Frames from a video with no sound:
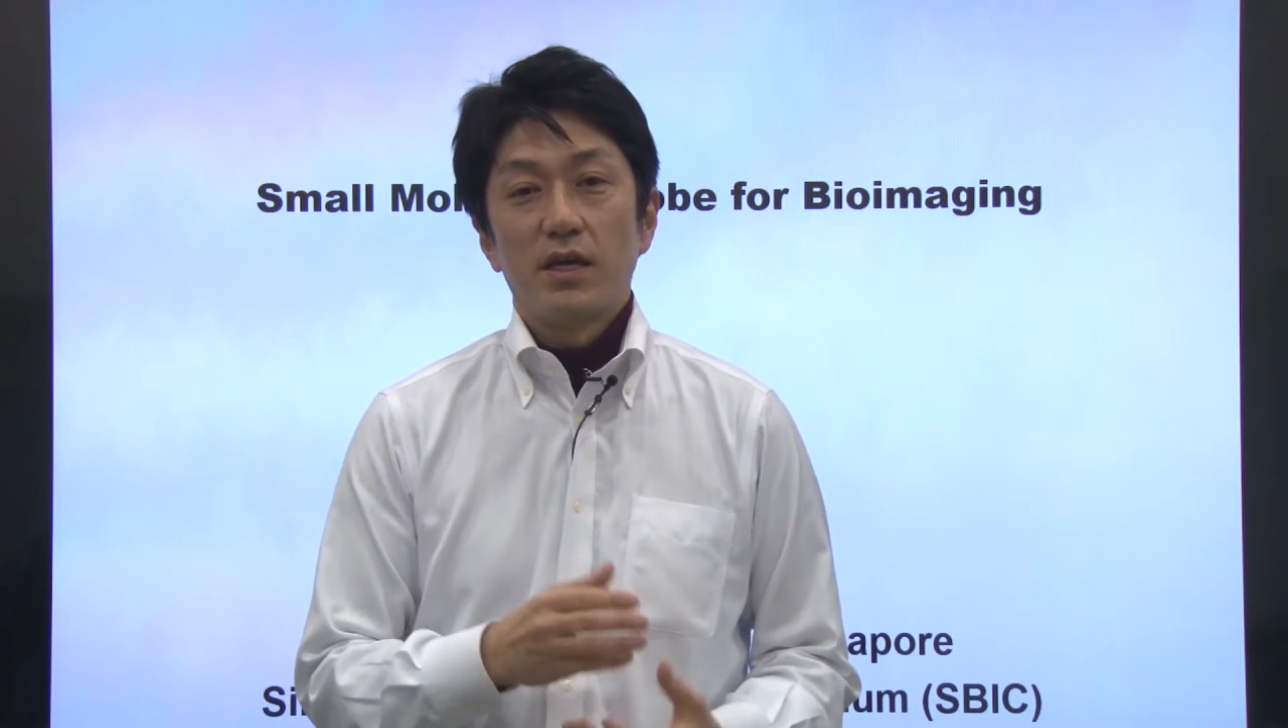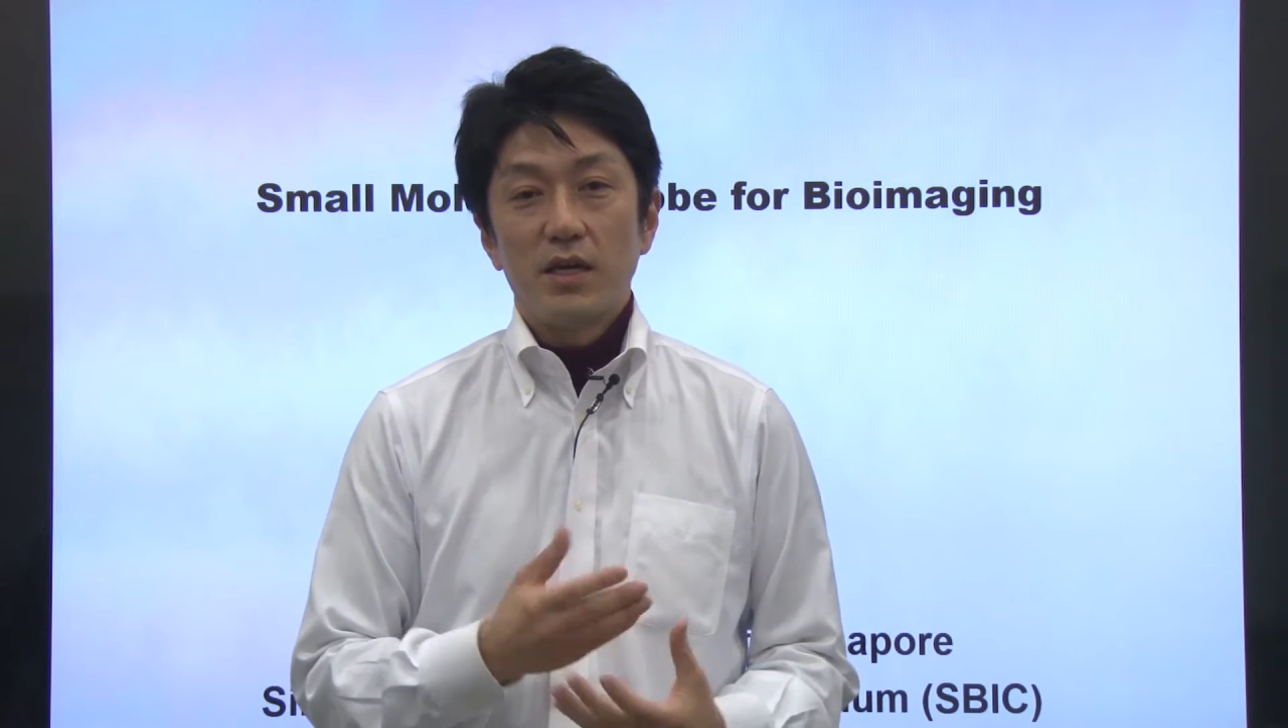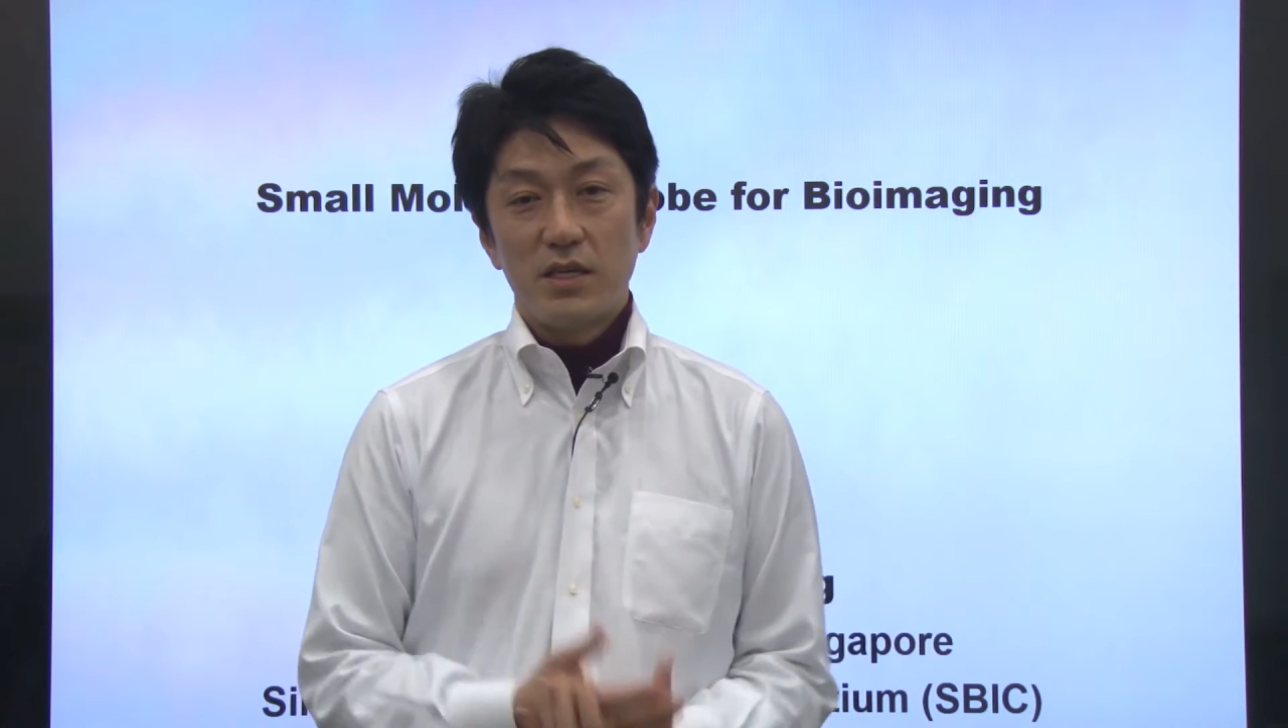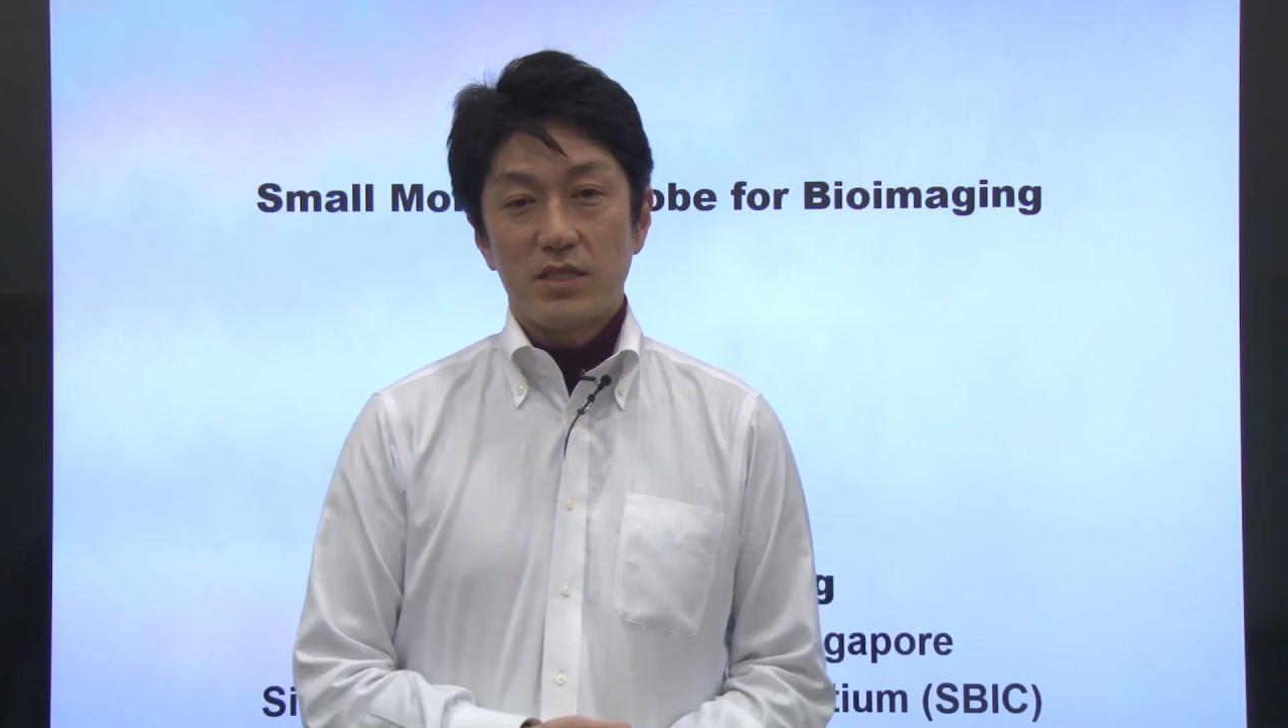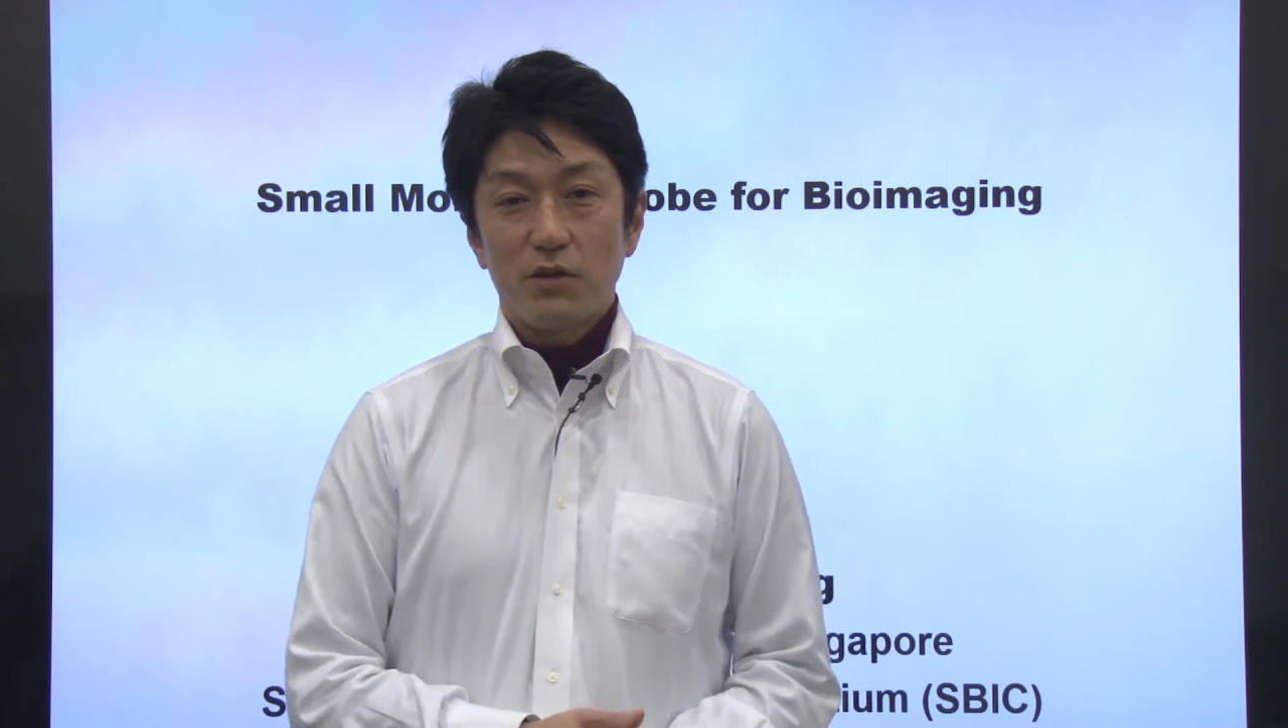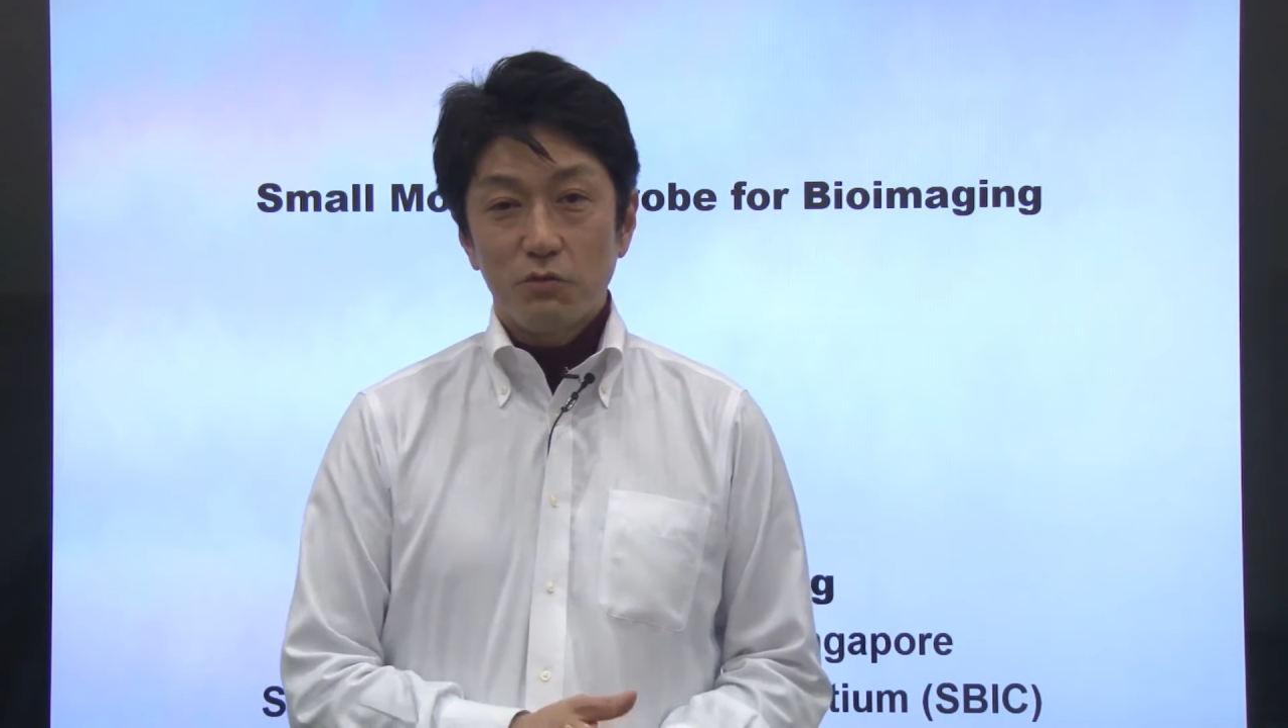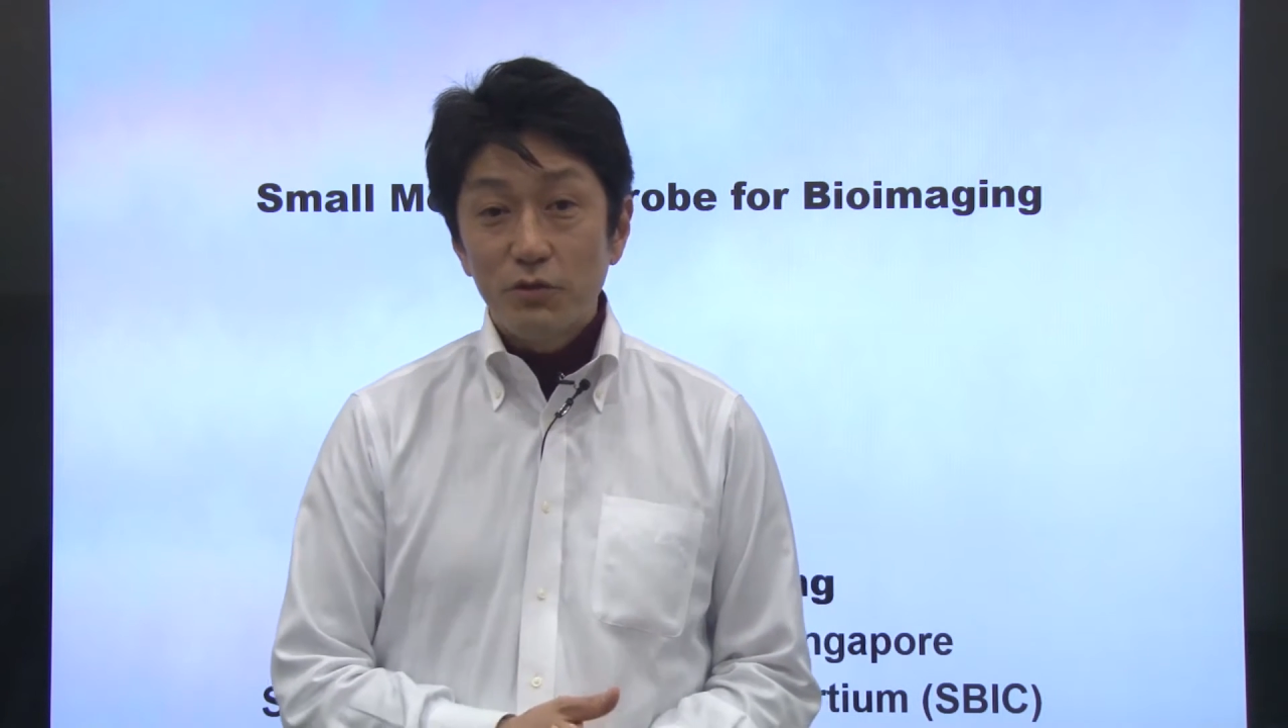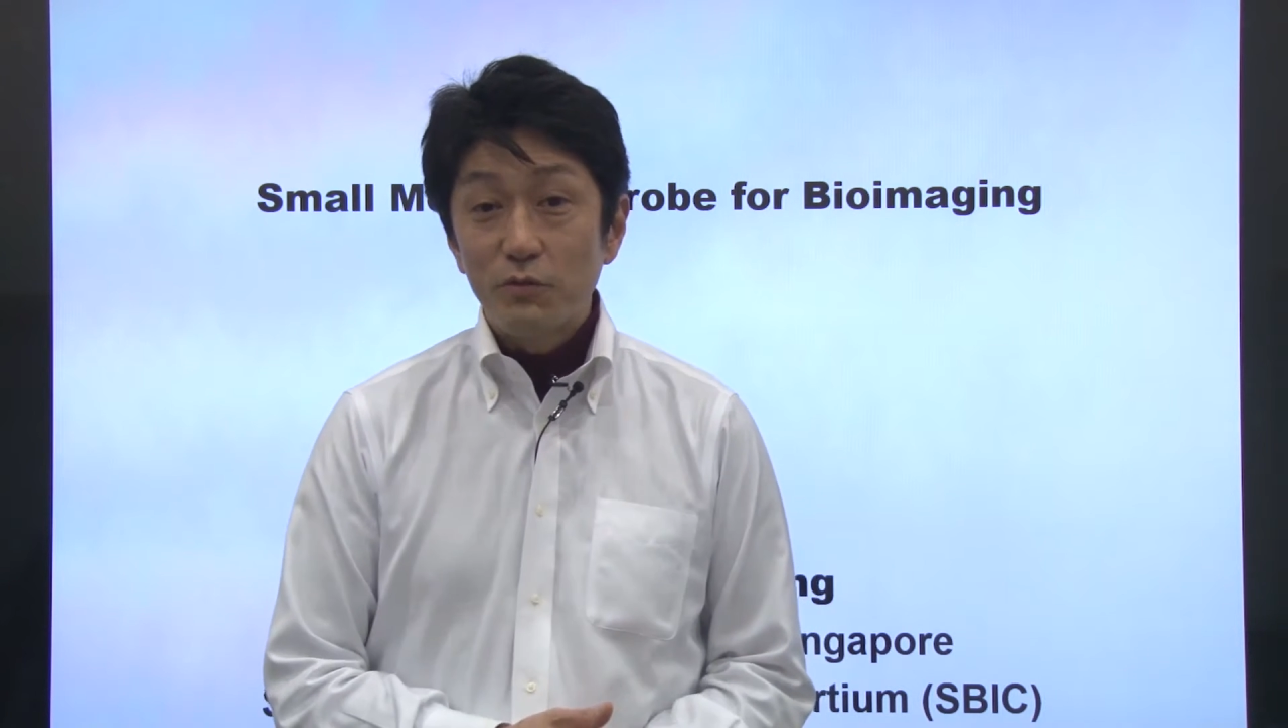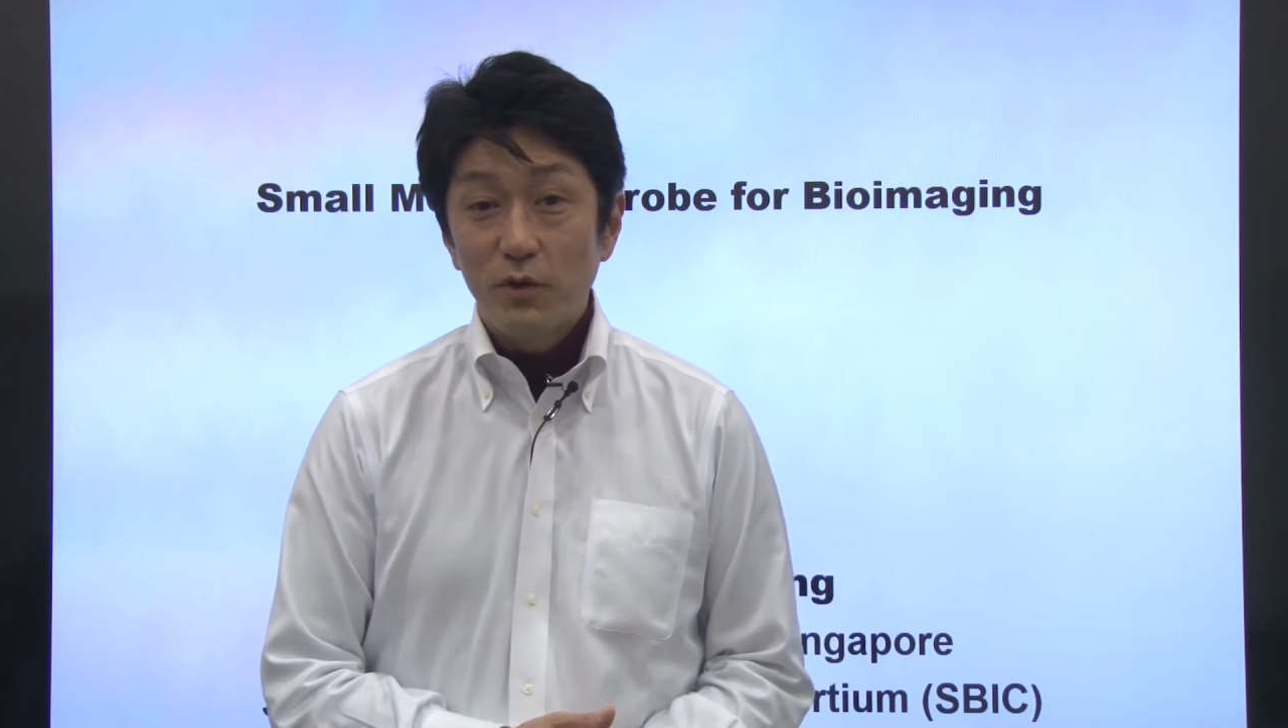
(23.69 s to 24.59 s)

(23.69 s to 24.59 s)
He's a good